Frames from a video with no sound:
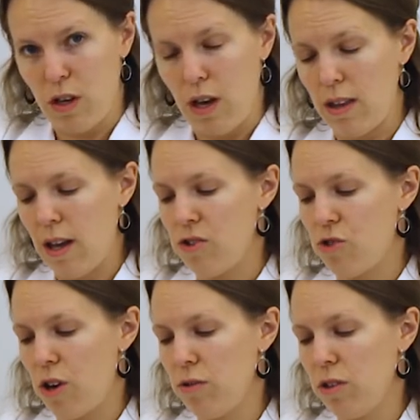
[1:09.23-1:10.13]
and that
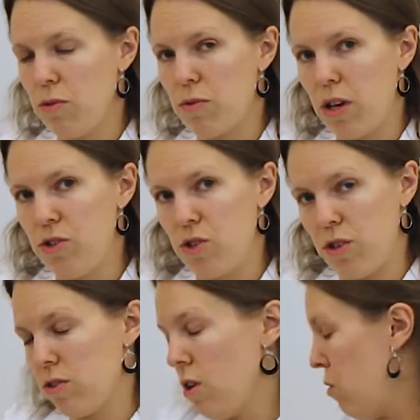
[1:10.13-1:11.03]
generally
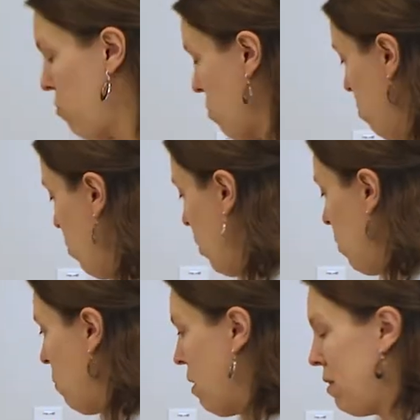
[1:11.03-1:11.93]
ranges from
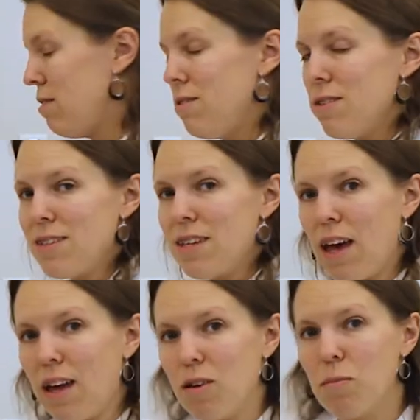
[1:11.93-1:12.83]
0.1 to
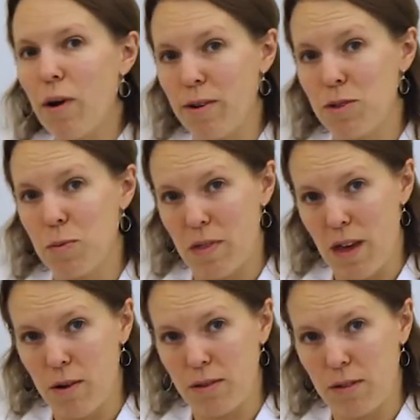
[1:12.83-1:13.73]
10 parts per
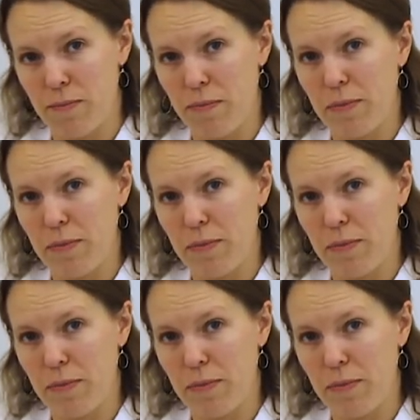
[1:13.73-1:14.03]
thousand.